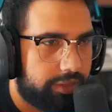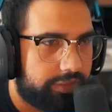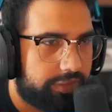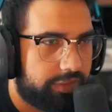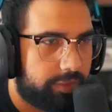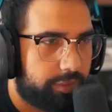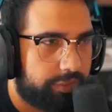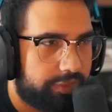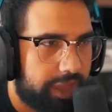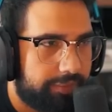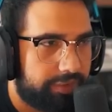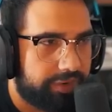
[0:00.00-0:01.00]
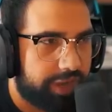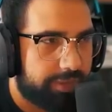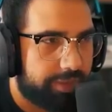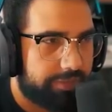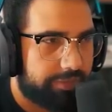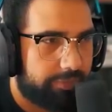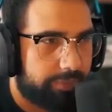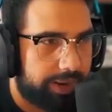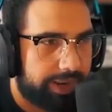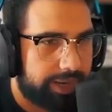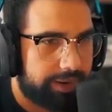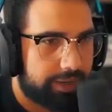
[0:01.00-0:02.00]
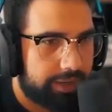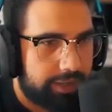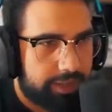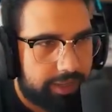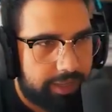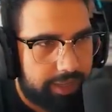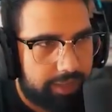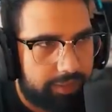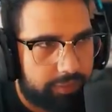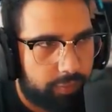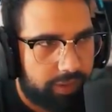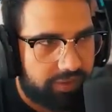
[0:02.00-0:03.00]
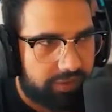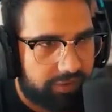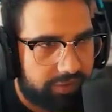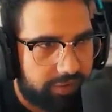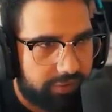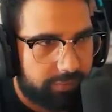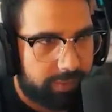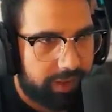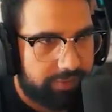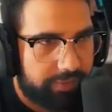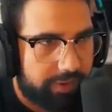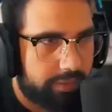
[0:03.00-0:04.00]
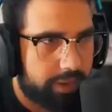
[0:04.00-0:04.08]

is the most savage game I've ever played in, in the 26 years of playing video